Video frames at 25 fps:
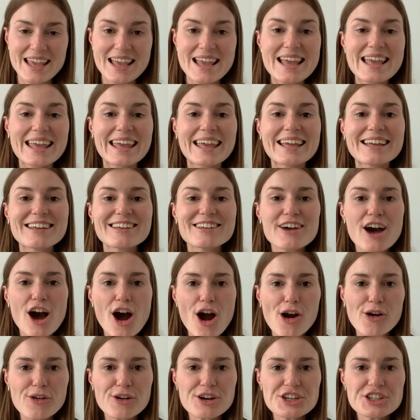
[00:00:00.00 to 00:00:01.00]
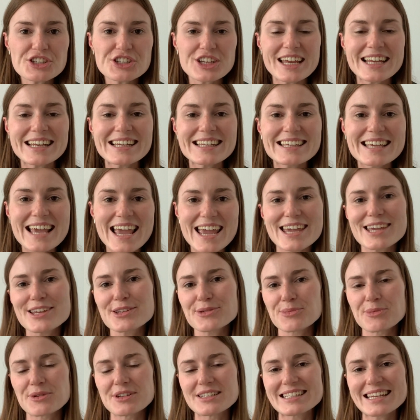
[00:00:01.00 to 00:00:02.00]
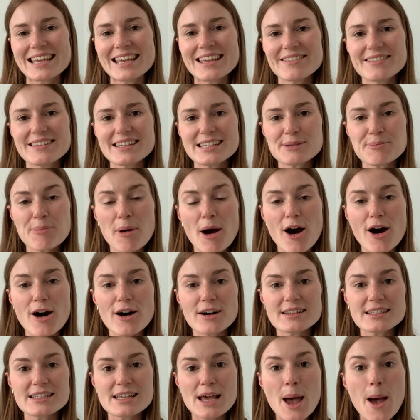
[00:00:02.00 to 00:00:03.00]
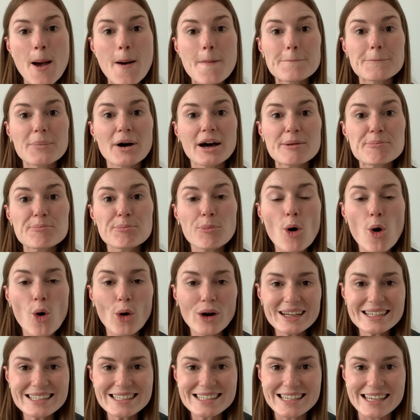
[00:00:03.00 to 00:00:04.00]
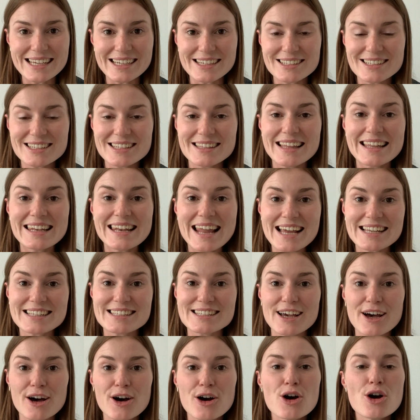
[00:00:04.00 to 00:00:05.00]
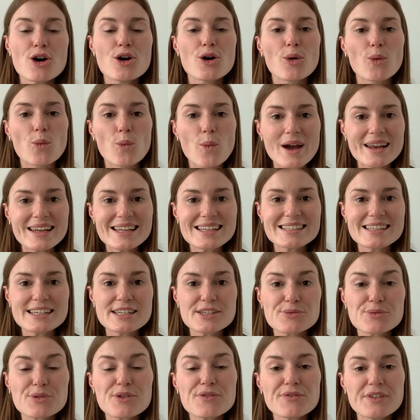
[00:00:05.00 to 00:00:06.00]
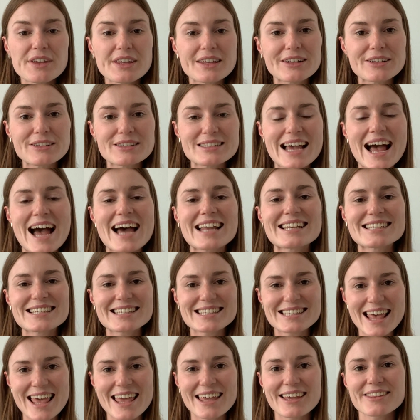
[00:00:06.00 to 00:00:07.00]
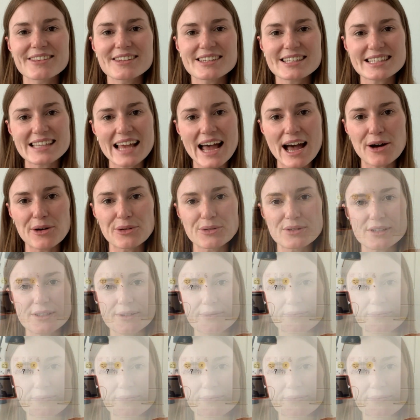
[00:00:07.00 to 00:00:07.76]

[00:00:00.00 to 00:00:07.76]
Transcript: Encourage engagement in this part by pointing to the letter when it is revealed and saying the sound.